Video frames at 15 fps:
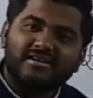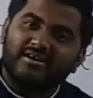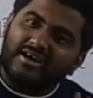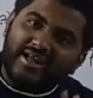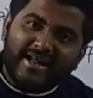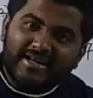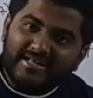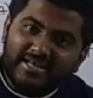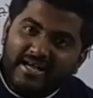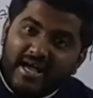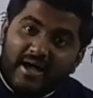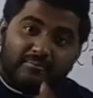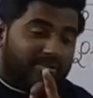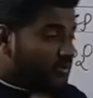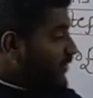Correct?
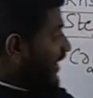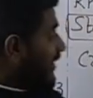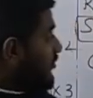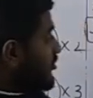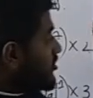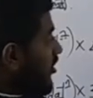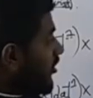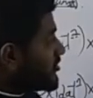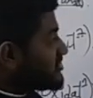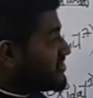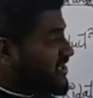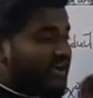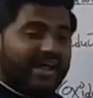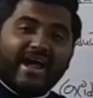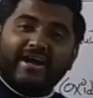But what about the
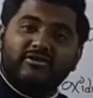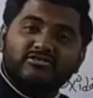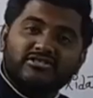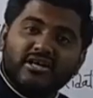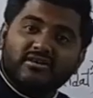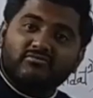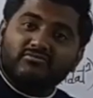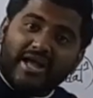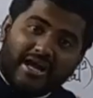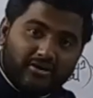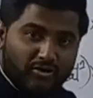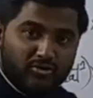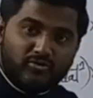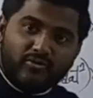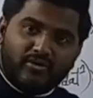oxygen and hydrogen? That
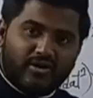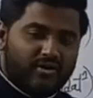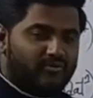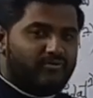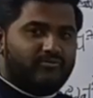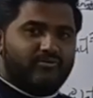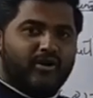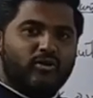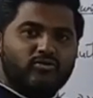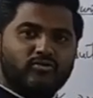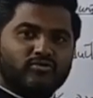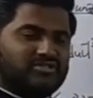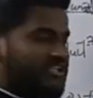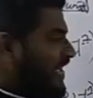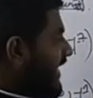we have
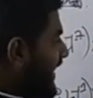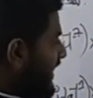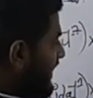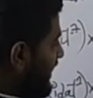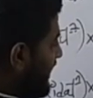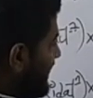to check it.